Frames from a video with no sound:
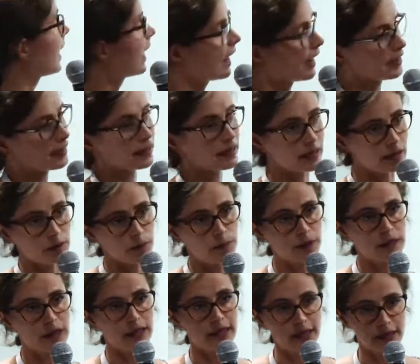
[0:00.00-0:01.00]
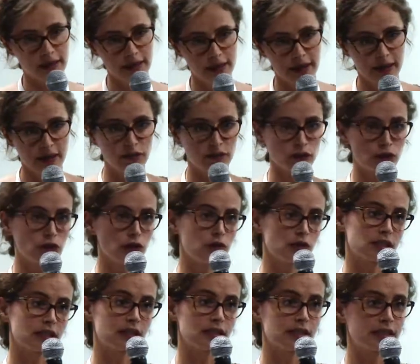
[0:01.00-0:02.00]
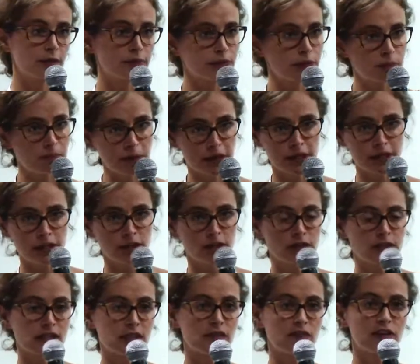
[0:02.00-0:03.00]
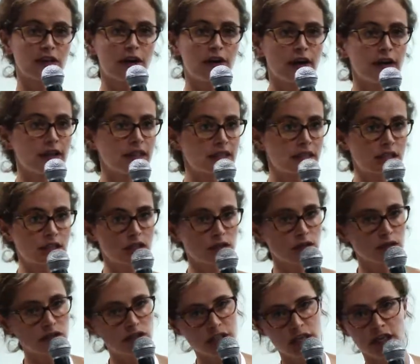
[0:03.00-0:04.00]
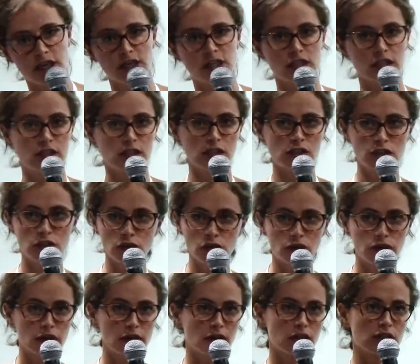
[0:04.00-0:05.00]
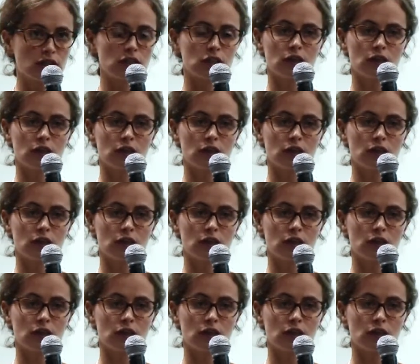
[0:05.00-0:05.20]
And clear billing. If you're using separate partners, if there are additional charges, storage,